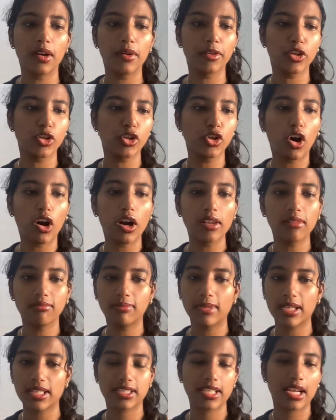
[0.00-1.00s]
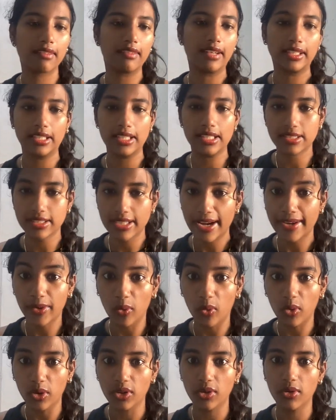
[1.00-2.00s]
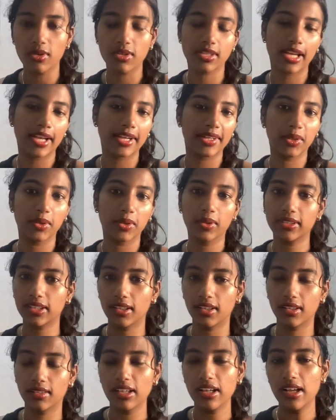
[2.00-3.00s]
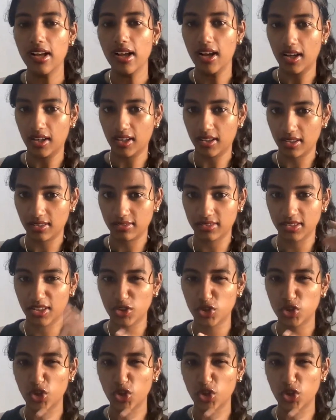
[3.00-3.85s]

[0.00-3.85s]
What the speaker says: you all must have at least tried Oreos and the